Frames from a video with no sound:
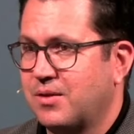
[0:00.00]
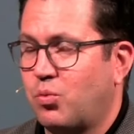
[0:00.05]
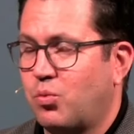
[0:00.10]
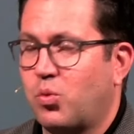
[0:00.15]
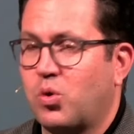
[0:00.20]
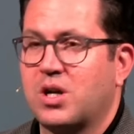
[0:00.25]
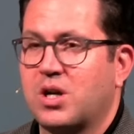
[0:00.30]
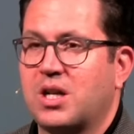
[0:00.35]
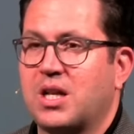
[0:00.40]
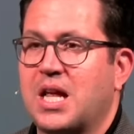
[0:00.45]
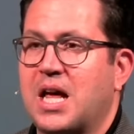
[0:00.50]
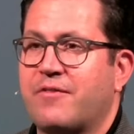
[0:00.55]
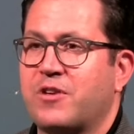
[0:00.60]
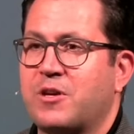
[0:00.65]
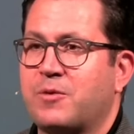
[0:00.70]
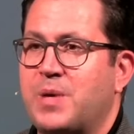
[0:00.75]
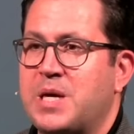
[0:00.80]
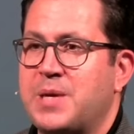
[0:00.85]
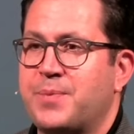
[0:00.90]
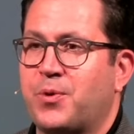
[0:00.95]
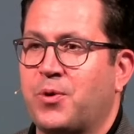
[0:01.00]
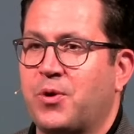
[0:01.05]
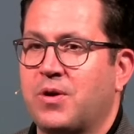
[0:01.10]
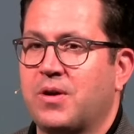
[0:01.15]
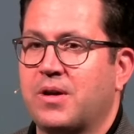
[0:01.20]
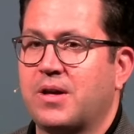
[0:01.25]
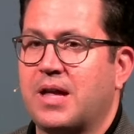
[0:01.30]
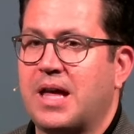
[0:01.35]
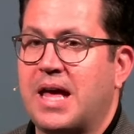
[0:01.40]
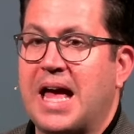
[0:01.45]
We're loving people,
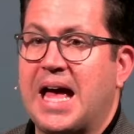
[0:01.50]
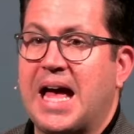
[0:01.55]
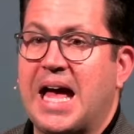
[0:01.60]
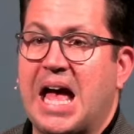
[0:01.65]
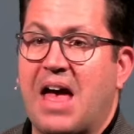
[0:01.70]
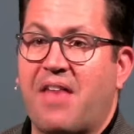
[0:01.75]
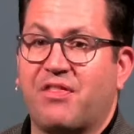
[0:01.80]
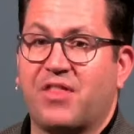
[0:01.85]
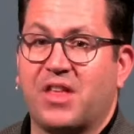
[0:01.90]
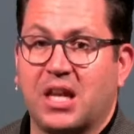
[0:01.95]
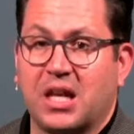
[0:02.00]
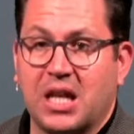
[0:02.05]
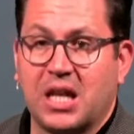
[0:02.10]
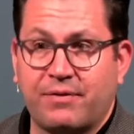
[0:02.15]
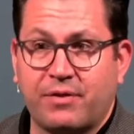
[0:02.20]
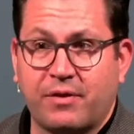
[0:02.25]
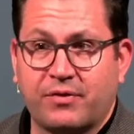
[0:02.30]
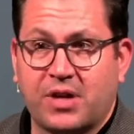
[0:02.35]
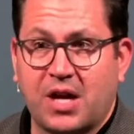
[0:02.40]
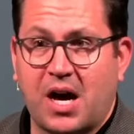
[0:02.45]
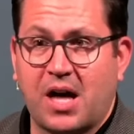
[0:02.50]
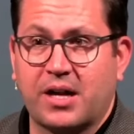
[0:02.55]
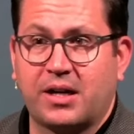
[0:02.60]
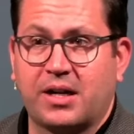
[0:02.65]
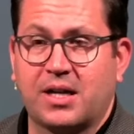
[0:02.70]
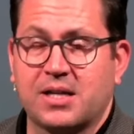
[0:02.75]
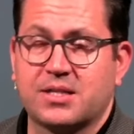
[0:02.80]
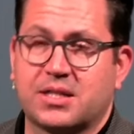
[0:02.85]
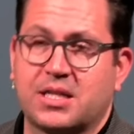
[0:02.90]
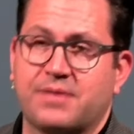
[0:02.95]
and the love of God in
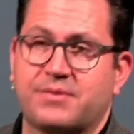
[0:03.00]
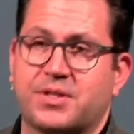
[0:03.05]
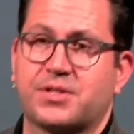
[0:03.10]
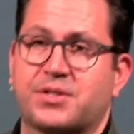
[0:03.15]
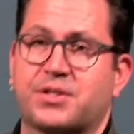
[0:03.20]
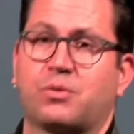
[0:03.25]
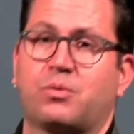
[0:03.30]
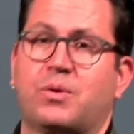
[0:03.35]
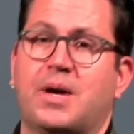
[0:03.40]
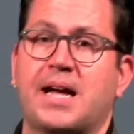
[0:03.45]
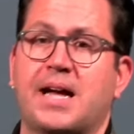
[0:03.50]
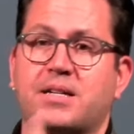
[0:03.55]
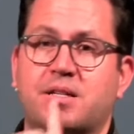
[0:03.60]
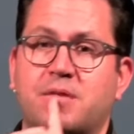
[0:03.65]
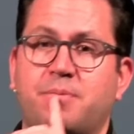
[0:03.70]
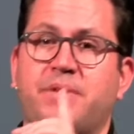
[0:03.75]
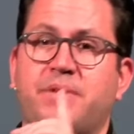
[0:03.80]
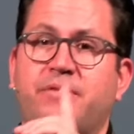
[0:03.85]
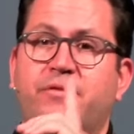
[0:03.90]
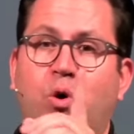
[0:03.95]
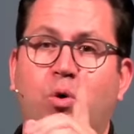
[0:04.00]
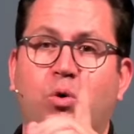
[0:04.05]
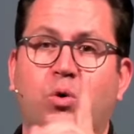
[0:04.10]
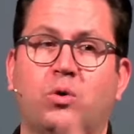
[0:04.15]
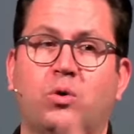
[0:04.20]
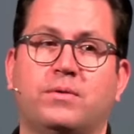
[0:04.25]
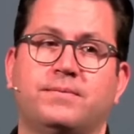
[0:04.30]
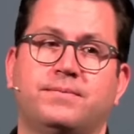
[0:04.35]
us gives us the right to be vocal,